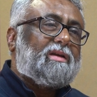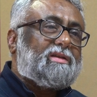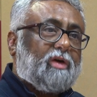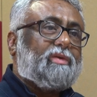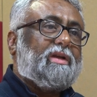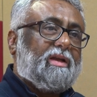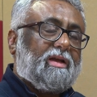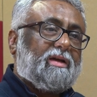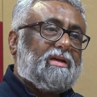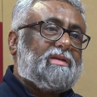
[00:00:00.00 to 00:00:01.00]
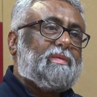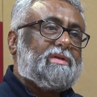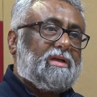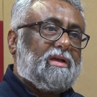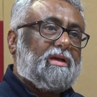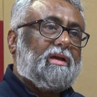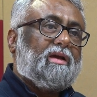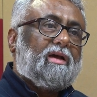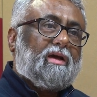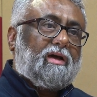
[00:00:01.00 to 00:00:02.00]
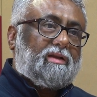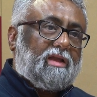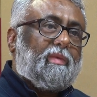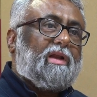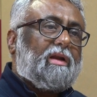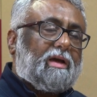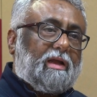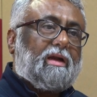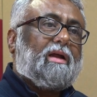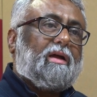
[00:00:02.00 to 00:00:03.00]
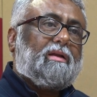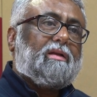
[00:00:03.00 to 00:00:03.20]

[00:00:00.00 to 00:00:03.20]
South India, especially Tamil, Kannada,